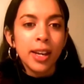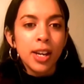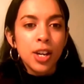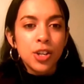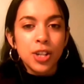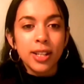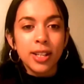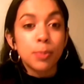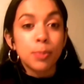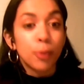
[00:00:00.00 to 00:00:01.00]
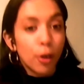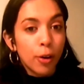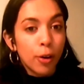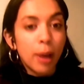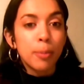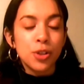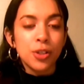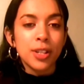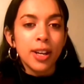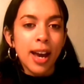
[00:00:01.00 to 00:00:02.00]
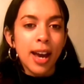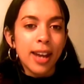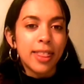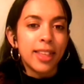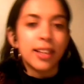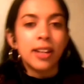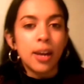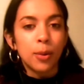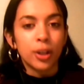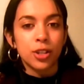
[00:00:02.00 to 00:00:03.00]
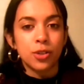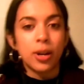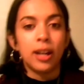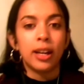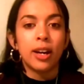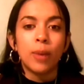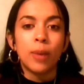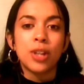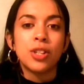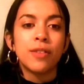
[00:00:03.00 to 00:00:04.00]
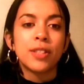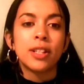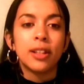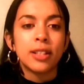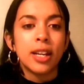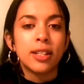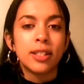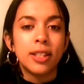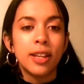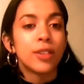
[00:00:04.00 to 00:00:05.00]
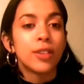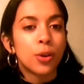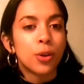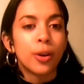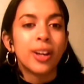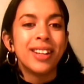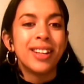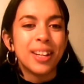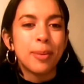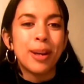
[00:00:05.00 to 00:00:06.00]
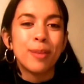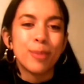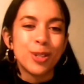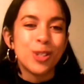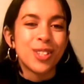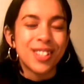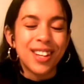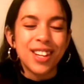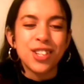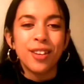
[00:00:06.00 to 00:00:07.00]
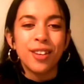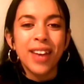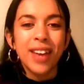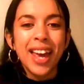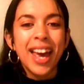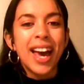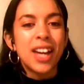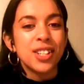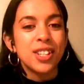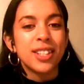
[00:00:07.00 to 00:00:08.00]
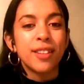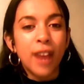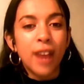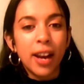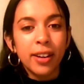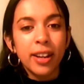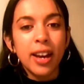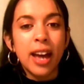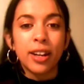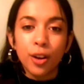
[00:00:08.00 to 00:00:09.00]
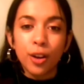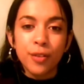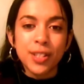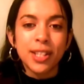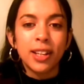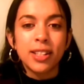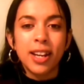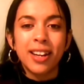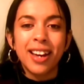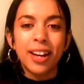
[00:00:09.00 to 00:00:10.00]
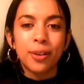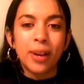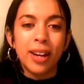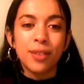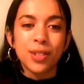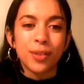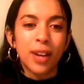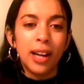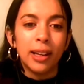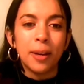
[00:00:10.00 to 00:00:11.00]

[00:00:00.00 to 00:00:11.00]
She is program producer at Theatre Network Australia, where she facilitates the Victorian Independent Producers Initiative, and she's the founder and a co-facilitator at Creatives of Colour.